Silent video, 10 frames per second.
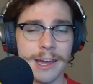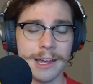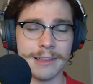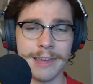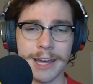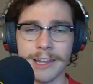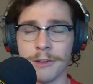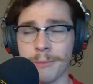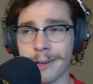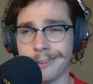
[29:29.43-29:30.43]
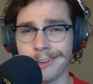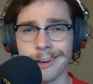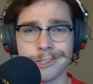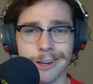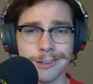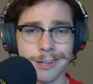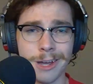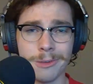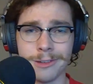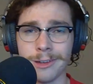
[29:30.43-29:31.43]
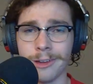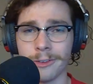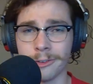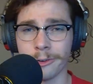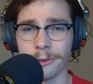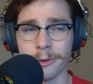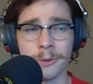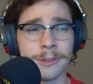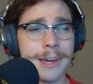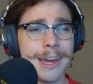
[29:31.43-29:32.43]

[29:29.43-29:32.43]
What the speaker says: Because, heck, that was Michael Young, Josh Hamilton, Nelson Cruz.